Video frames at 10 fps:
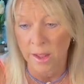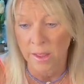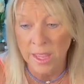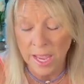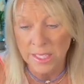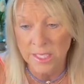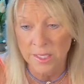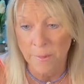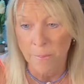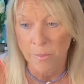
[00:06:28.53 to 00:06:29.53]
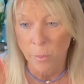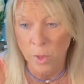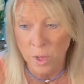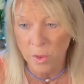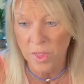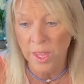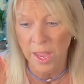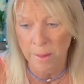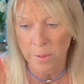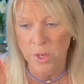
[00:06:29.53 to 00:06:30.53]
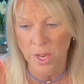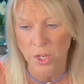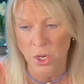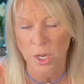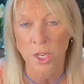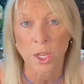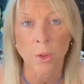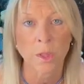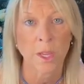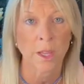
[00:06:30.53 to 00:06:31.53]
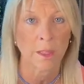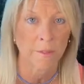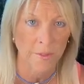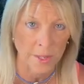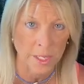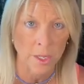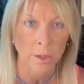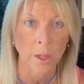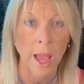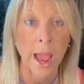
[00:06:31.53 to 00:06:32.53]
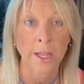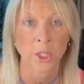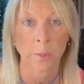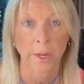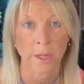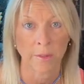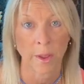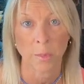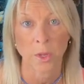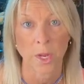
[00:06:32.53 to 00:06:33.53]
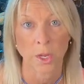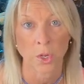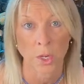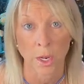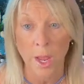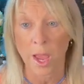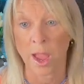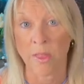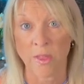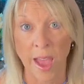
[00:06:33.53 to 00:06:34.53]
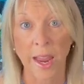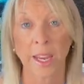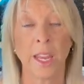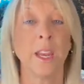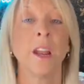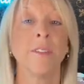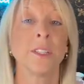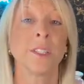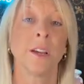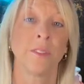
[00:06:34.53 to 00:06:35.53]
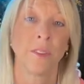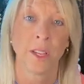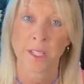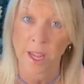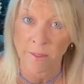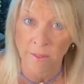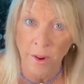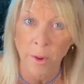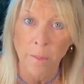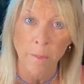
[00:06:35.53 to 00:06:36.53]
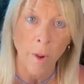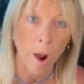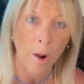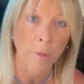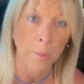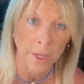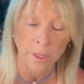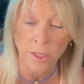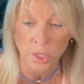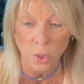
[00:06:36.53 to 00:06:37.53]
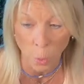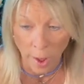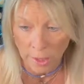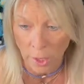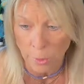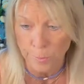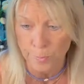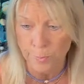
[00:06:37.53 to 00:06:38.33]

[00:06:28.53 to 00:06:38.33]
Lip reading: yes, when you think amputation, you think the physical aspect of amputation. And that in and of itself is a very hard pill to swallow.